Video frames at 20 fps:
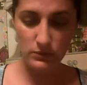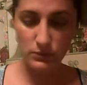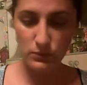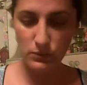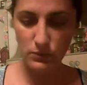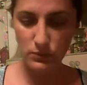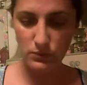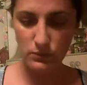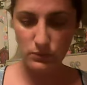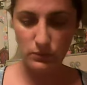
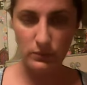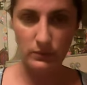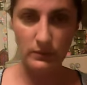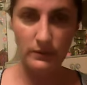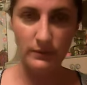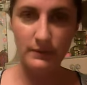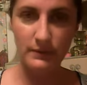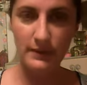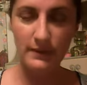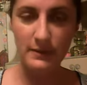Ooh,
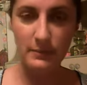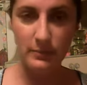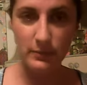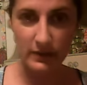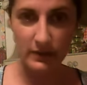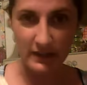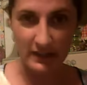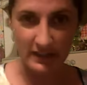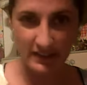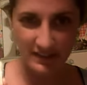very
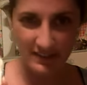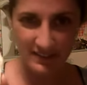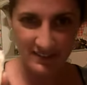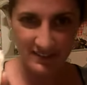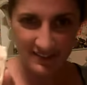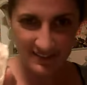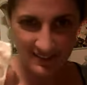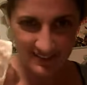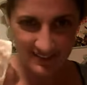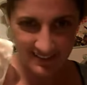pretty. Yeah, the
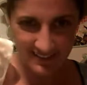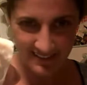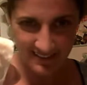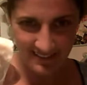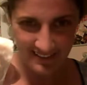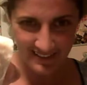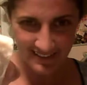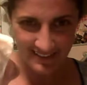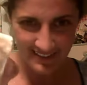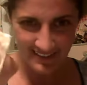top of it's
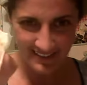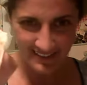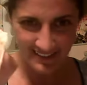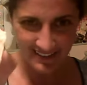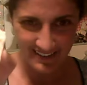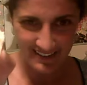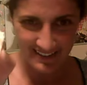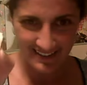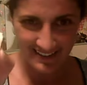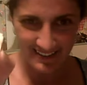smells pretty.
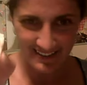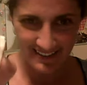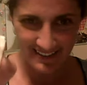I see.